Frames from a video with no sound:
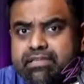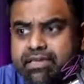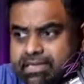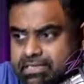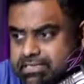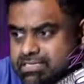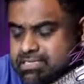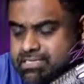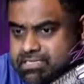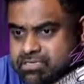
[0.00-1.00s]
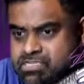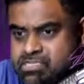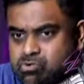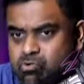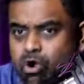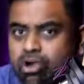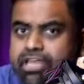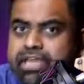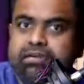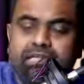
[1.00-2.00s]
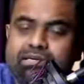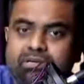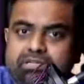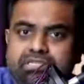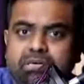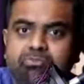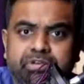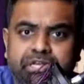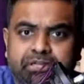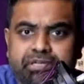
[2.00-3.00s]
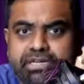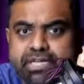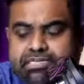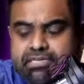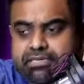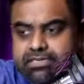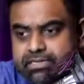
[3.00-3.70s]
The actor is just walking alone somewhere on a desert.